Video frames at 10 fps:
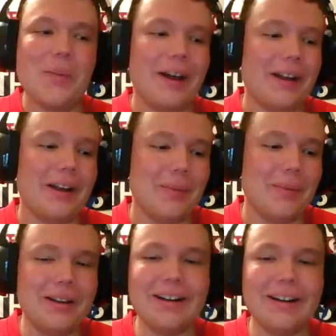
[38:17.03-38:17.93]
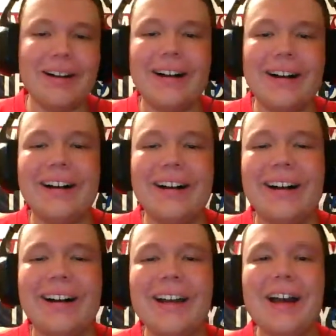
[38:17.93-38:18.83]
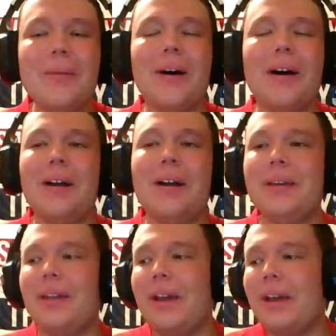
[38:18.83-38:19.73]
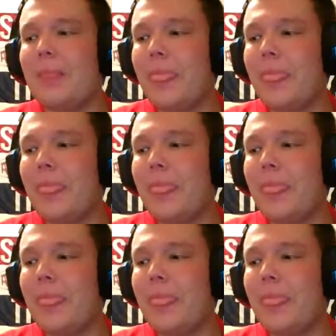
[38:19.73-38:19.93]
But but I mean, like,